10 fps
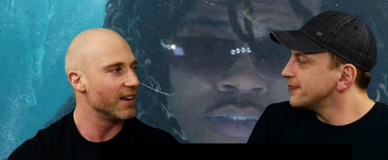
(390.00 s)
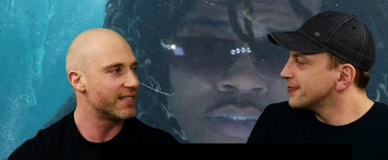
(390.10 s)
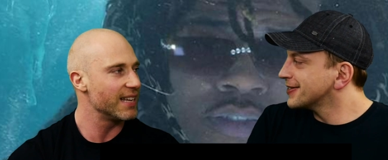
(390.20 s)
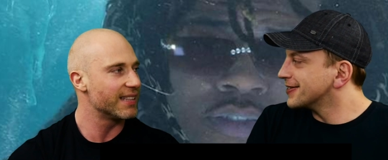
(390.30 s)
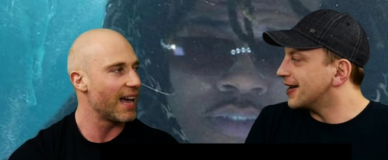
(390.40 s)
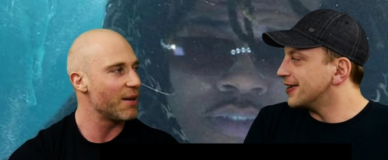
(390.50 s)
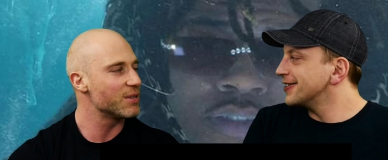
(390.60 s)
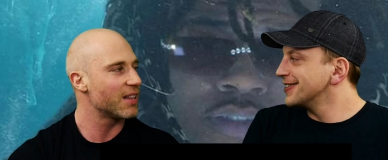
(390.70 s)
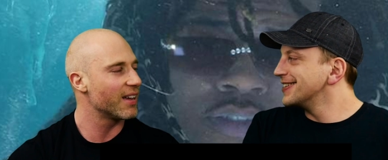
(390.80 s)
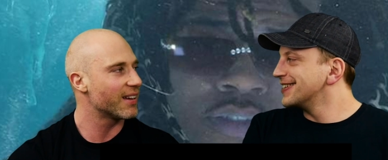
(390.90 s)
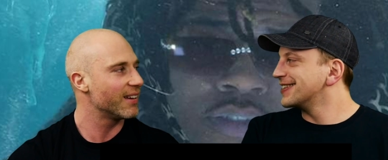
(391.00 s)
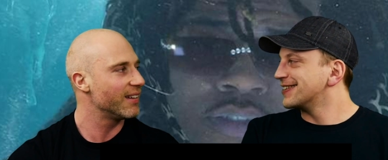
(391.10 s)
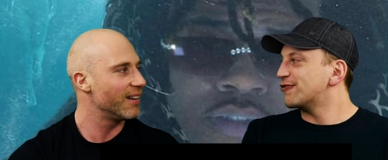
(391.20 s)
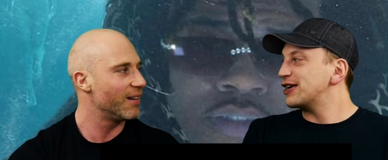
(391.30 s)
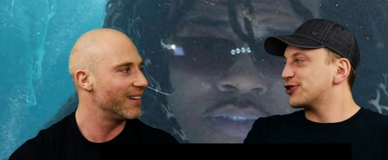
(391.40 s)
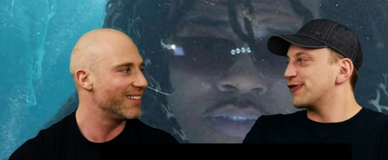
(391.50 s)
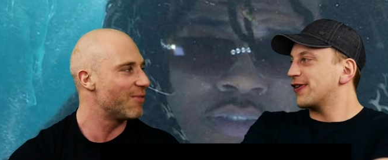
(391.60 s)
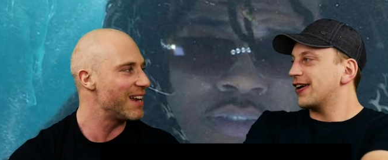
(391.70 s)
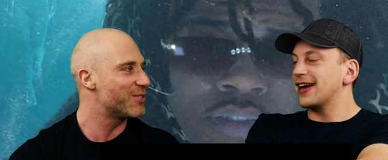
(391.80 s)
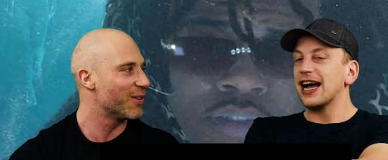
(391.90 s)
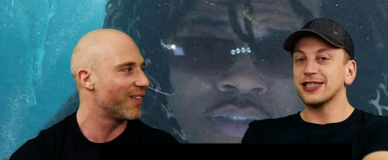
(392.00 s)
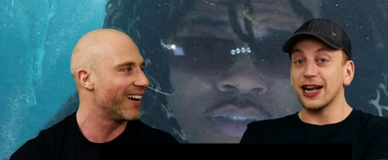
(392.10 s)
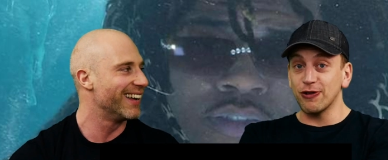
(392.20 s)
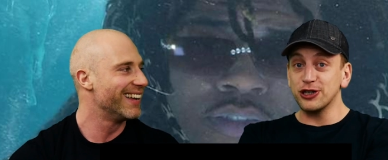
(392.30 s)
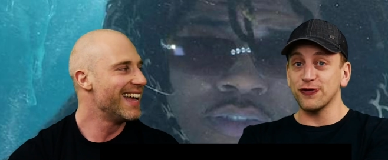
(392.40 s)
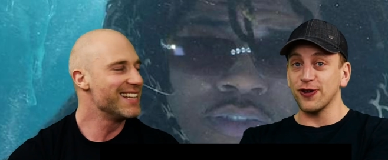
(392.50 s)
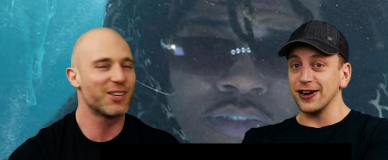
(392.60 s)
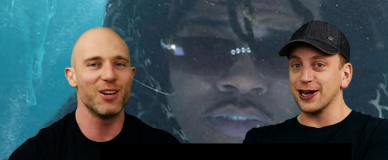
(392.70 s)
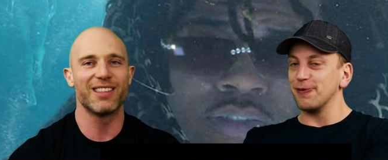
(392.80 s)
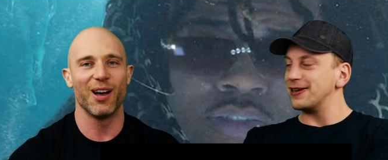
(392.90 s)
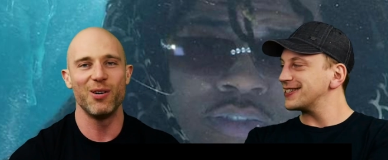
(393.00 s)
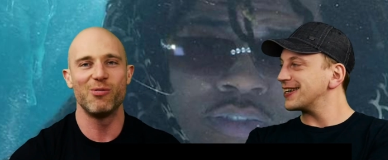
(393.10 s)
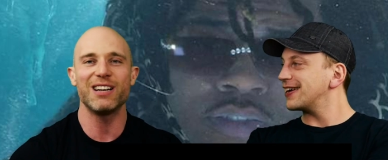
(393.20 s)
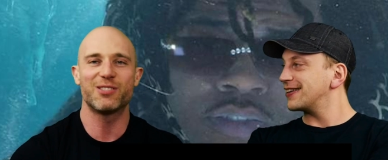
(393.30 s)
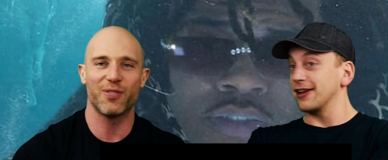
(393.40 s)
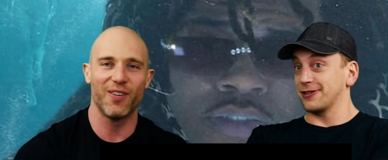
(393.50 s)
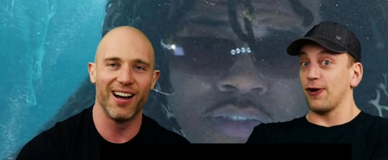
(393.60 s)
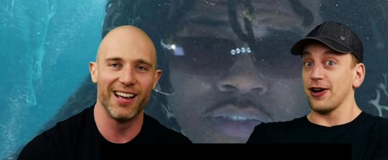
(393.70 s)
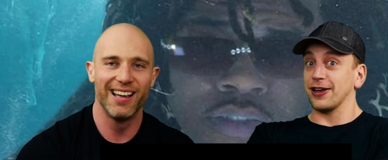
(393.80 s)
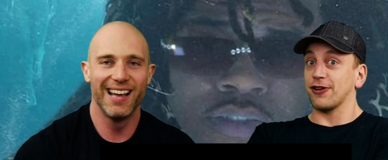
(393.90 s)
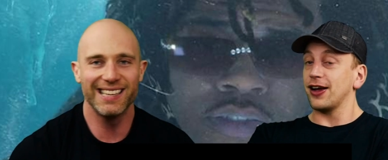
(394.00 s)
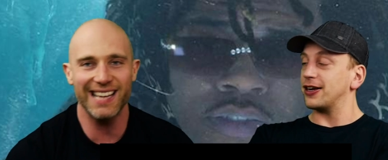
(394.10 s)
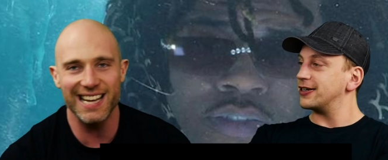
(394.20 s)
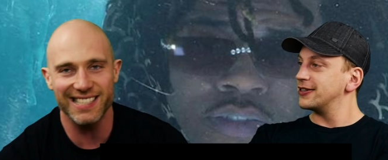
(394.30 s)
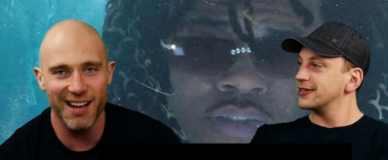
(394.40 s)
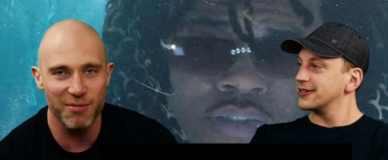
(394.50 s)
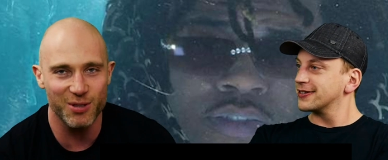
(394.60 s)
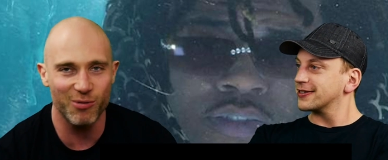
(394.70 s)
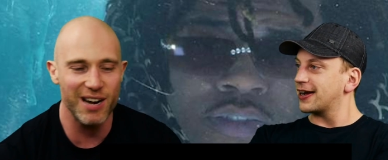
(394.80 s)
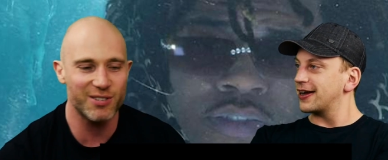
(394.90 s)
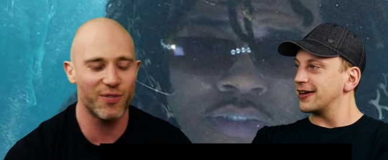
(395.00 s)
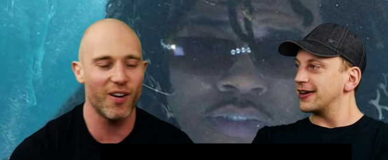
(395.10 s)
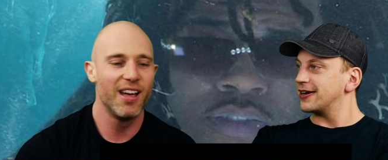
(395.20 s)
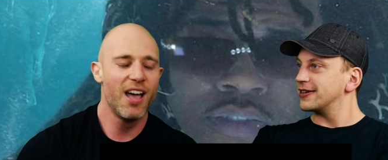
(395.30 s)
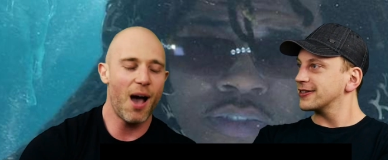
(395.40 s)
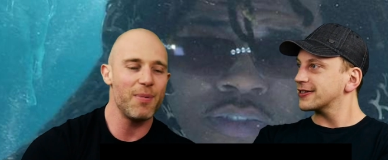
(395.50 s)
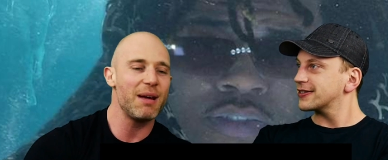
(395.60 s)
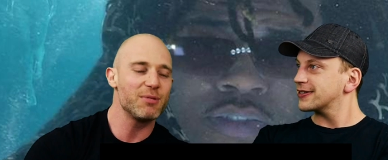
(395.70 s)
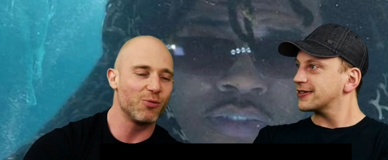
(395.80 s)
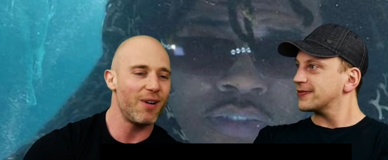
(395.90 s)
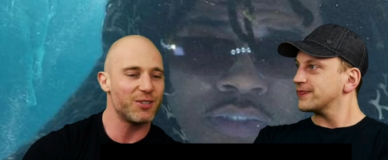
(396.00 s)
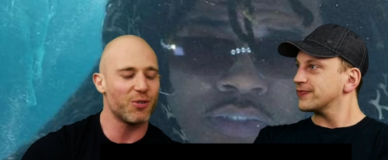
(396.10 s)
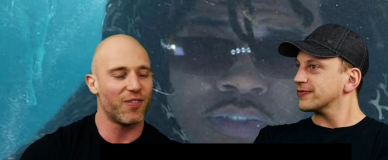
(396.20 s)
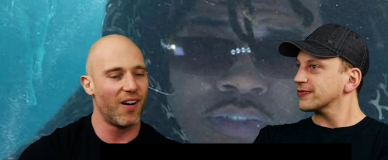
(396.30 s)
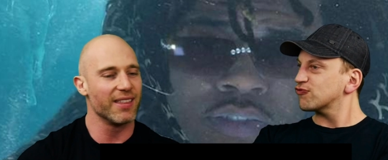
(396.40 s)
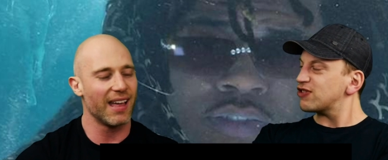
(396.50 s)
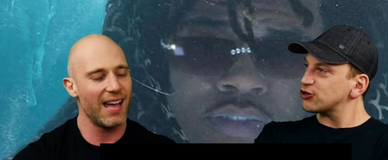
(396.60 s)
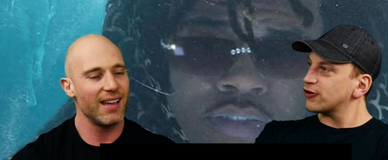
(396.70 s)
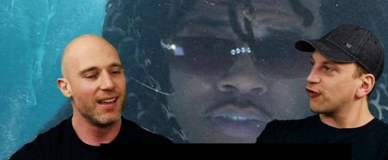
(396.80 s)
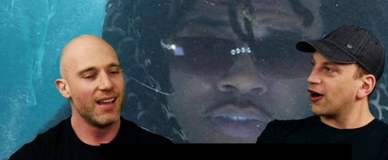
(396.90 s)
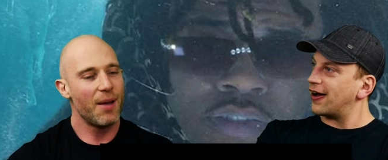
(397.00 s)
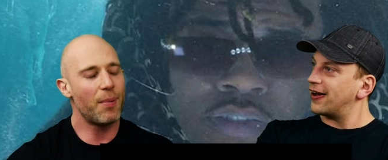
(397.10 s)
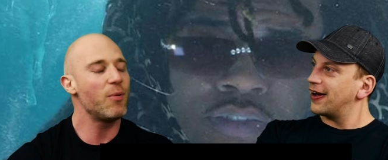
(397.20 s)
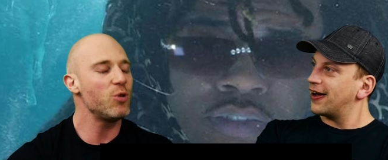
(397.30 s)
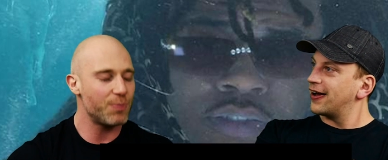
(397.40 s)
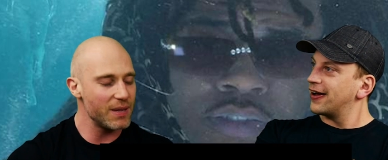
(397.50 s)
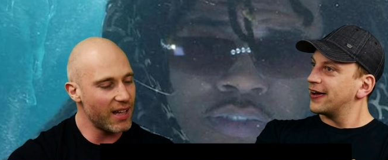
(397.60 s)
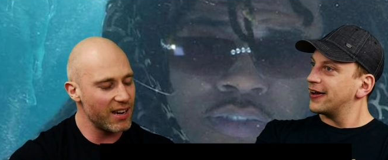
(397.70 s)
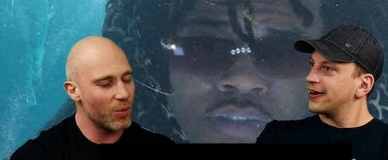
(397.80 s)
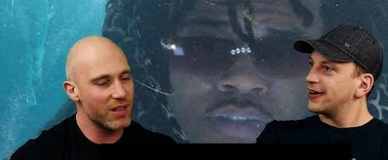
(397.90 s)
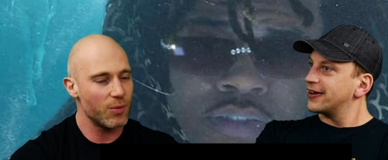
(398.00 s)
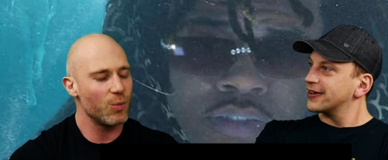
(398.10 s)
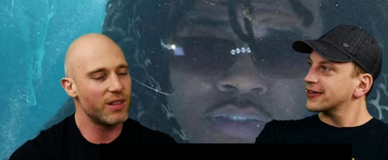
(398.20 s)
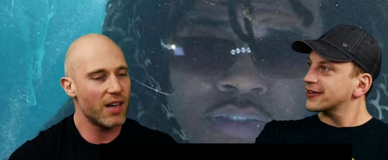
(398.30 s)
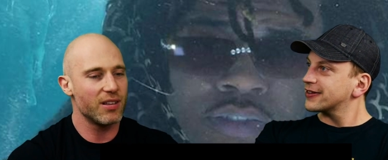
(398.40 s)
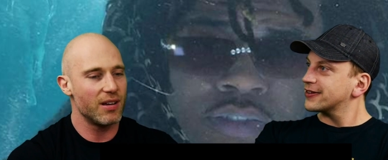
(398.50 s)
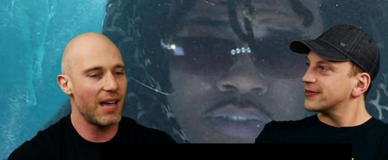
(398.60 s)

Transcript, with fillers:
Speaker 1: said that yeah. it was like retrofy. Uh, Hashtag retrofy. Good, no, yeah, retrify. It's fucking great. Gaines comes with the retrofy. Yeah, yeah. I've been able to retrofy that. Retrify. But I've always been done it with with other